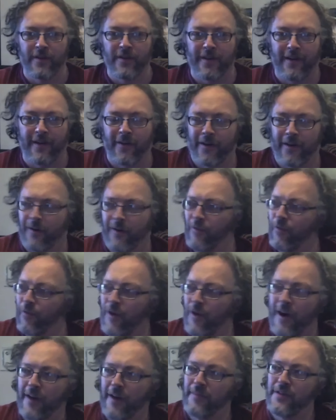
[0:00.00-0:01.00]
or
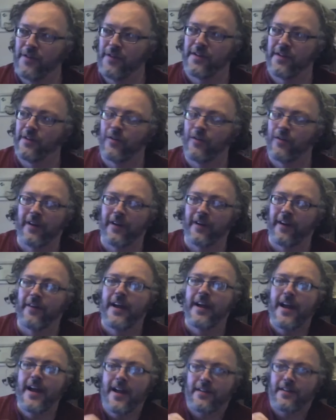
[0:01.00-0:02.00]
rock music or whatever,
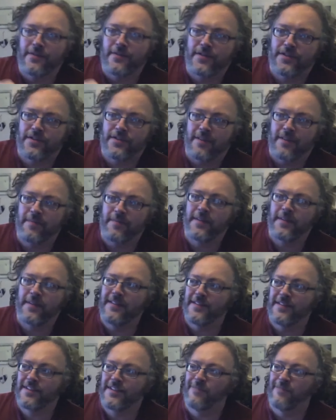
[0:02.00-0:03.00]
something
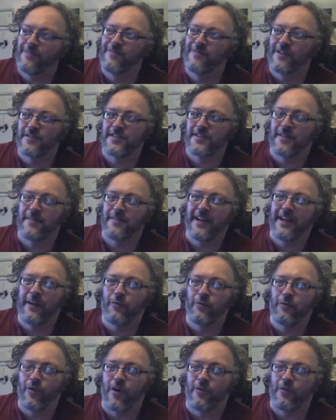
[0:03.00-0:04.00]
somewhere somebody
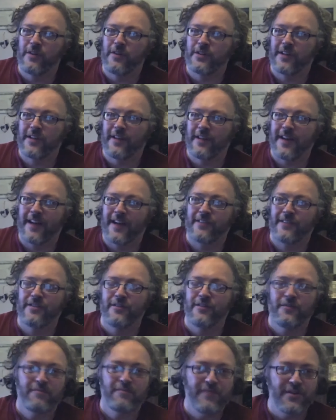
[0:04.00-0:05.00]
will always connect
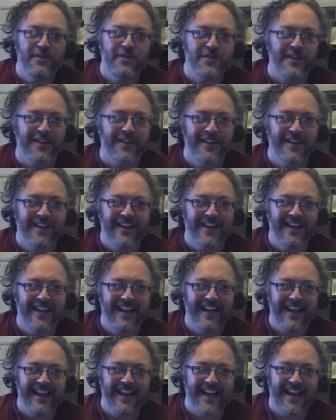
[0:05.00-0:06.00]
to music.
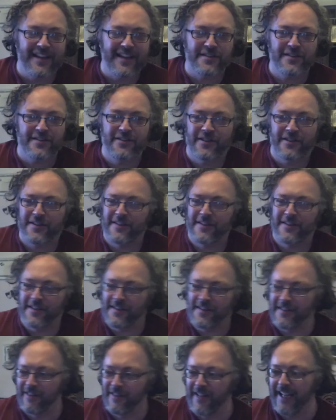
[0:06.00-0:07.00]
And it's just
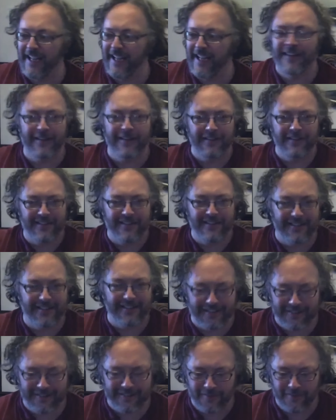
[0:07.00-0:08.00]
this link
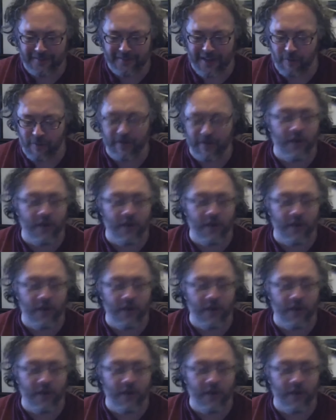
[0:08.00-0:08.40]
that we all